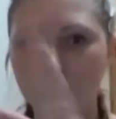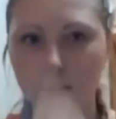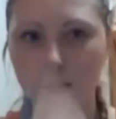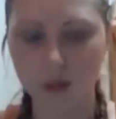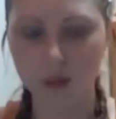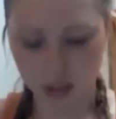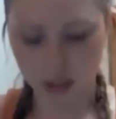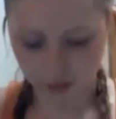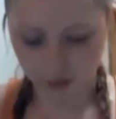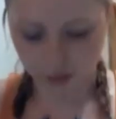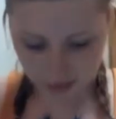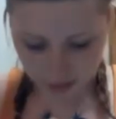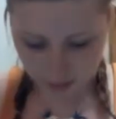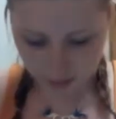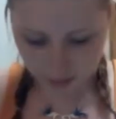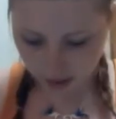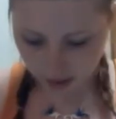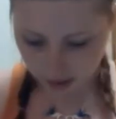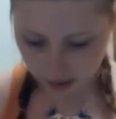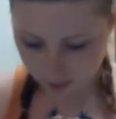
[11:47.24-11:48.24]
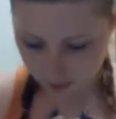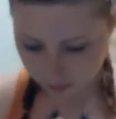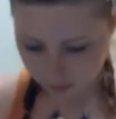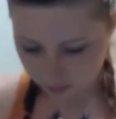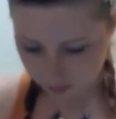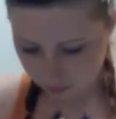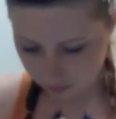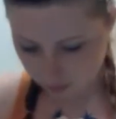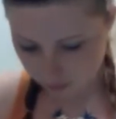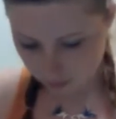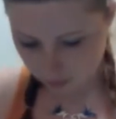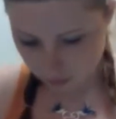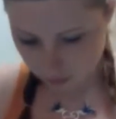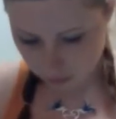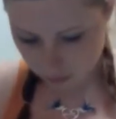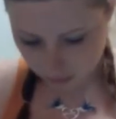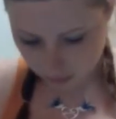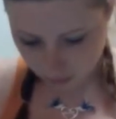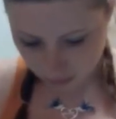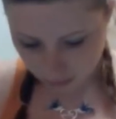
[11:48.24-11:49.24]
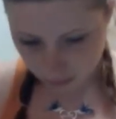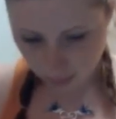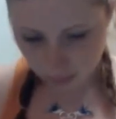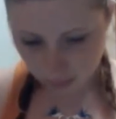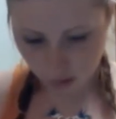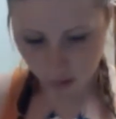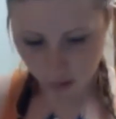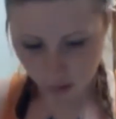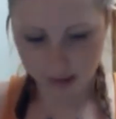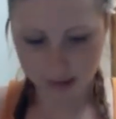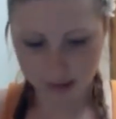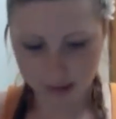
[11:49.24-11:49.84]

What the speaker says: much stuff in this bag. Okay,